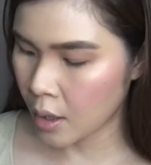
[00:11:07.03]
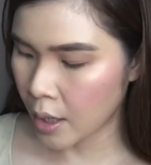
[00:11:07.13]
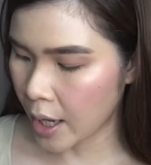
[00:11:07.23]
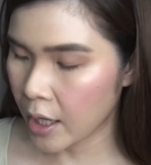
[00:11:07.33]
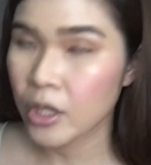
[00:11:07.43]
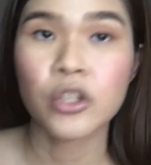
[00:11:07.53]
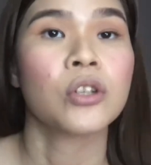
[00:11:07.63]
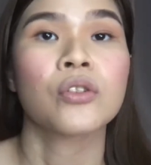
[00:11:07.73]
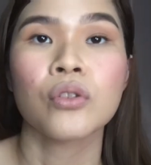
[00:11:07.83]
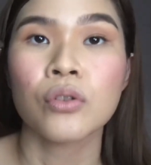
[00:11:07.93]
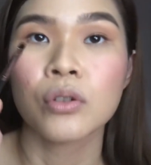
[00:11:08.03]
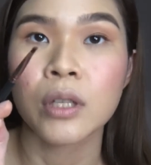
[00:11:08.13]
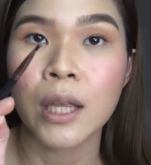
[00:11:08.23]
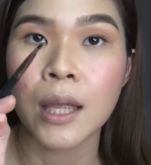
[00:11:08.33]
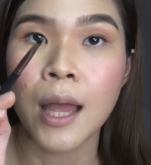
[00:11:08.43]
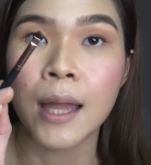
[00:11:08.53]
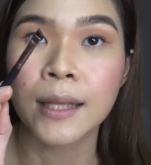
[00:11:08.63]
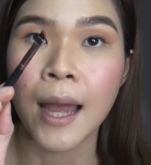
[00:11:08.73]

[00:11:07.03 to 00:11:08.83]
I just used an